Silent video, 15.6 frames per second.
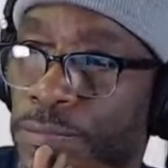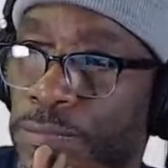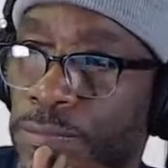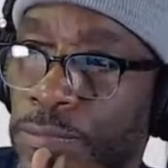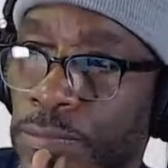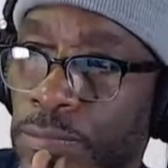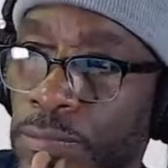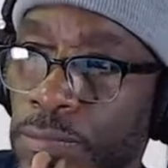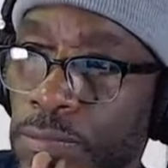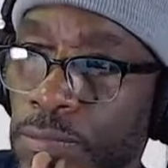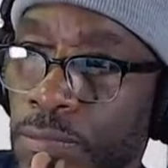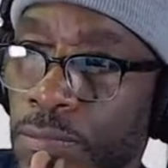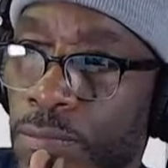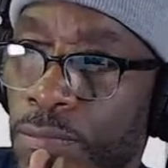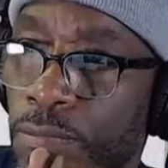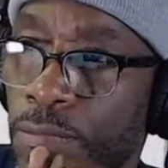
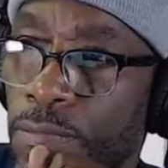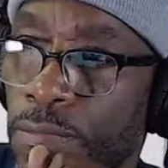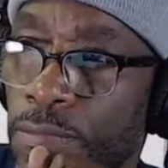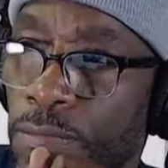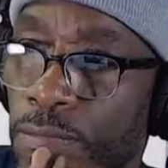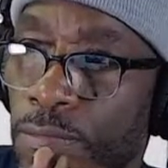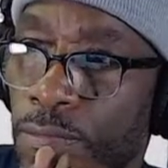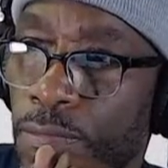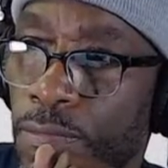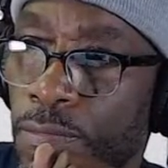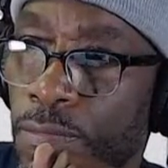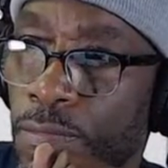(silence)